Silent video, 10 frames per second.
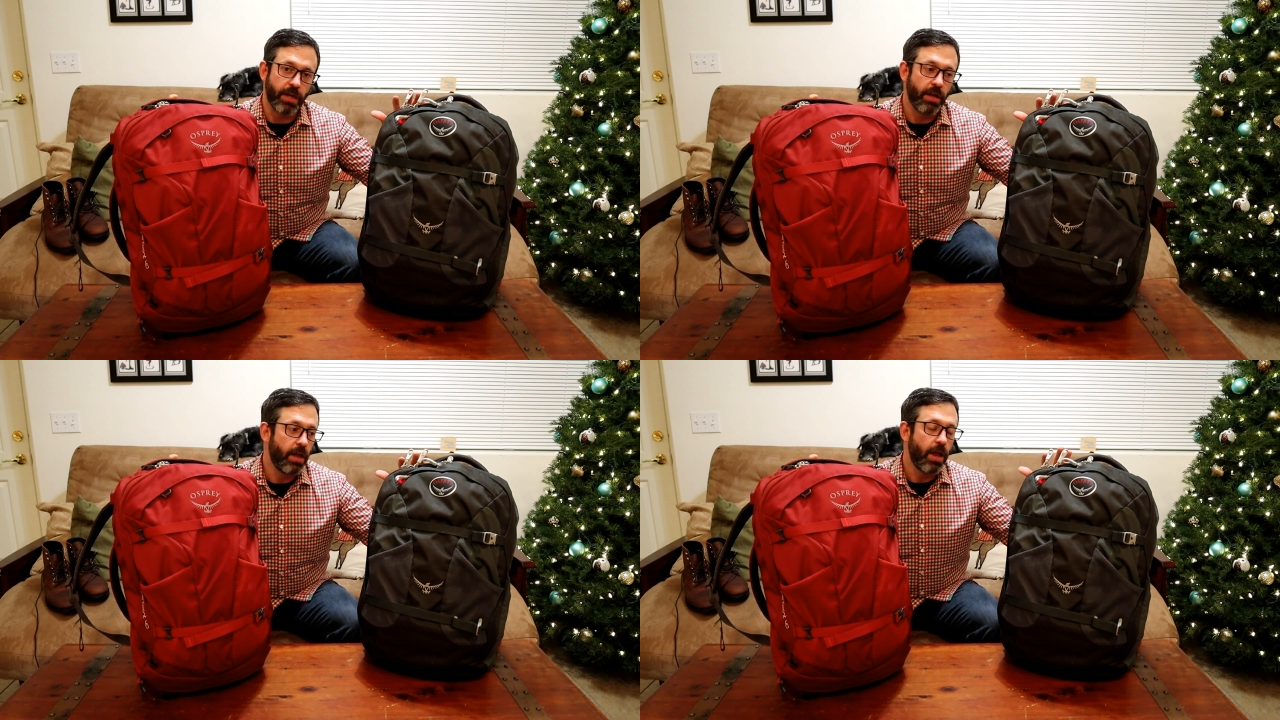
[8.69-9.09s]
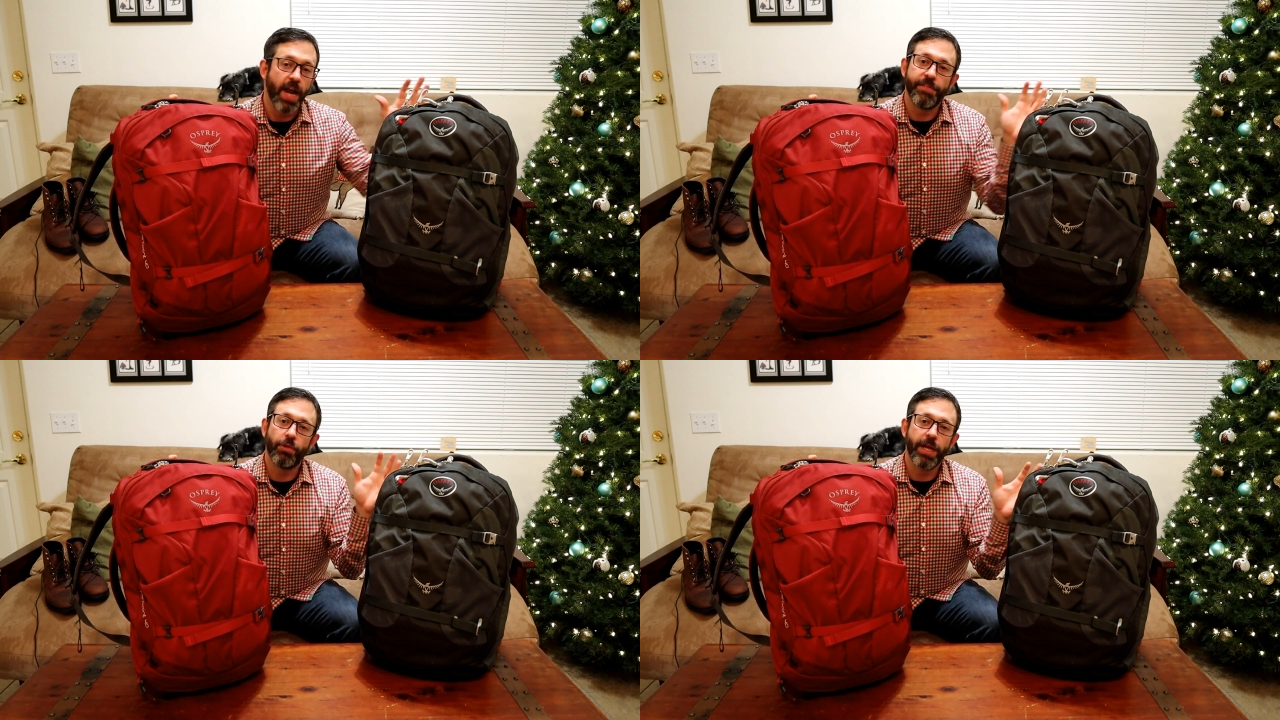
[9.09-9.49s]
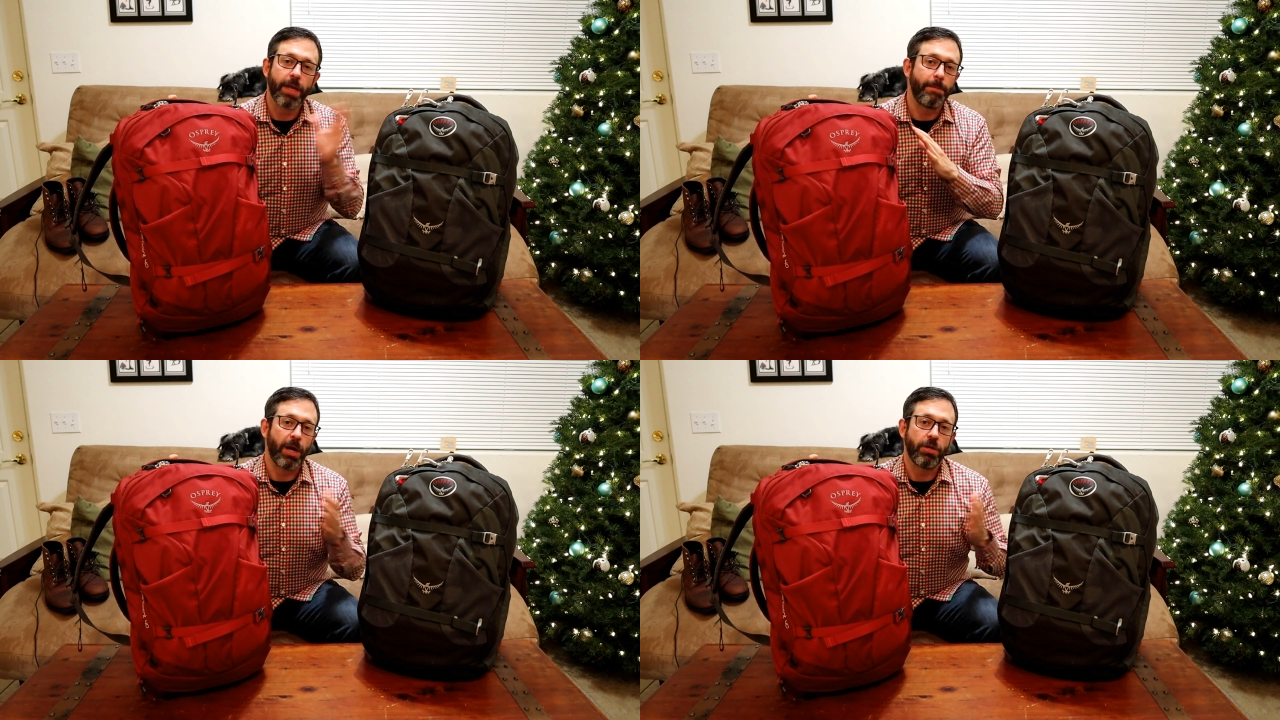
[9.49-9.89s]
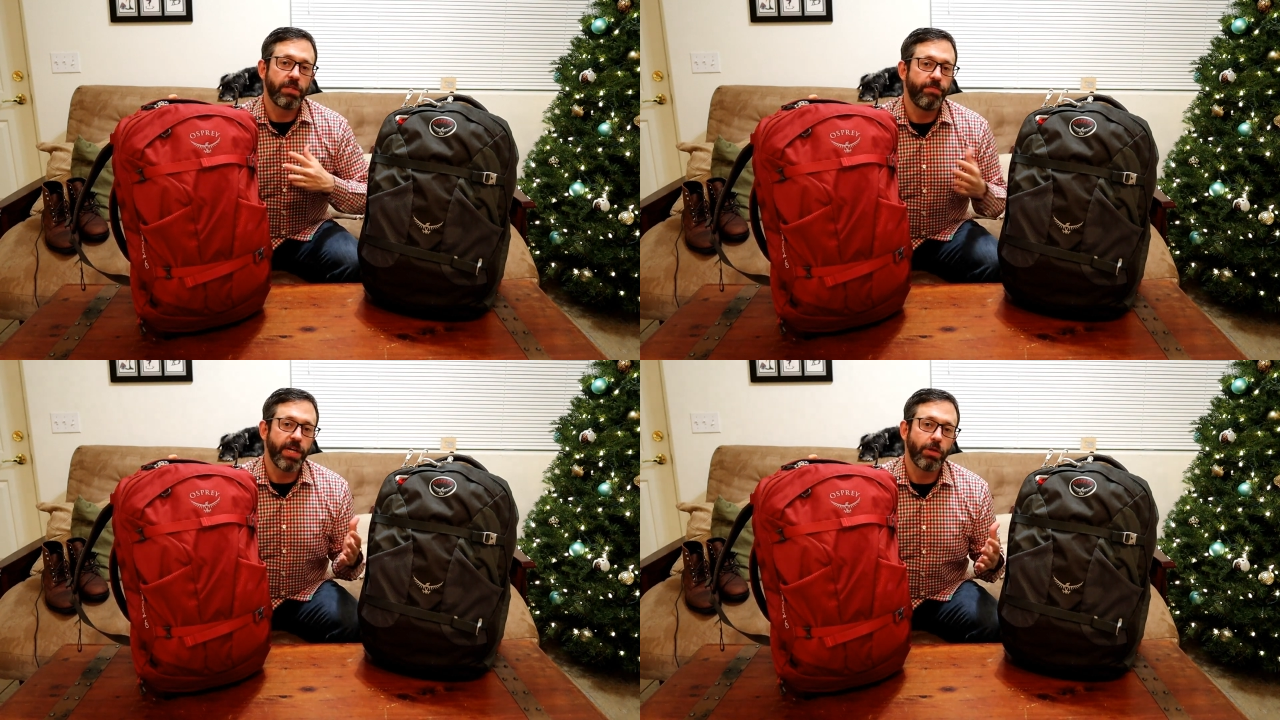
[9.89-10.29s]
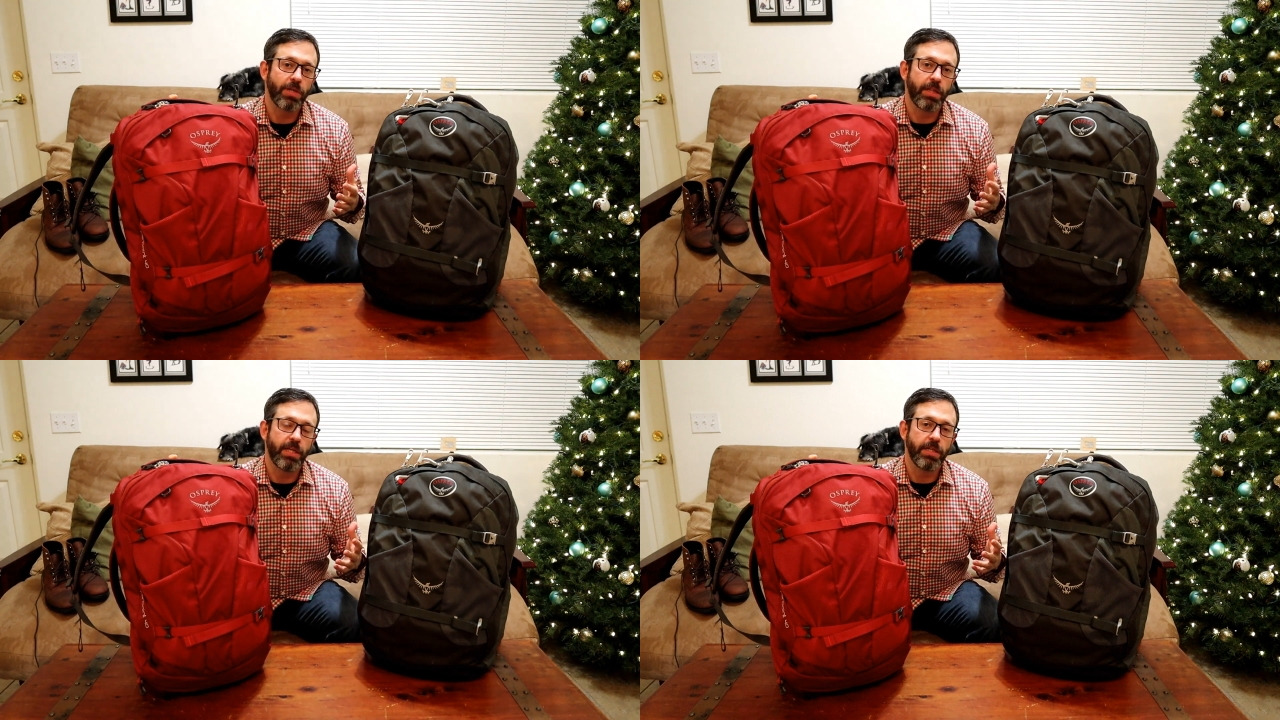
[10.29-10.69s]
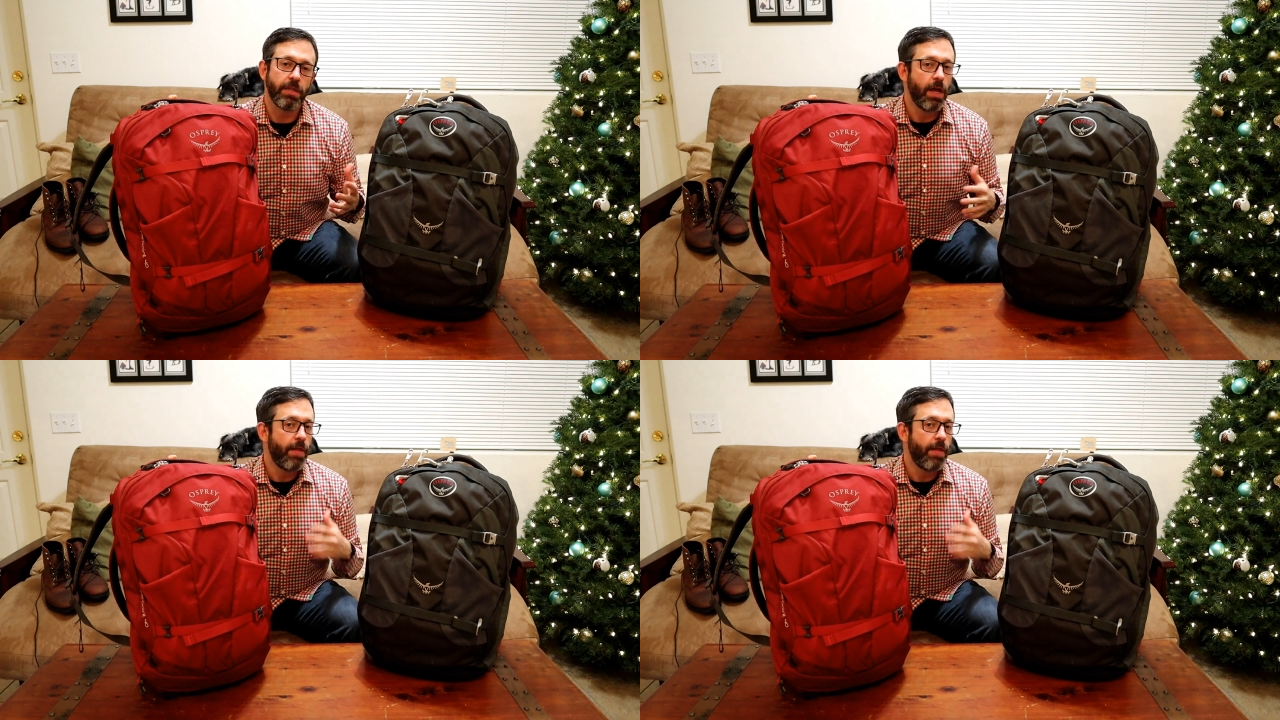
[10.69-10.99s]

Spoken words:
And if you like comparison videos like this,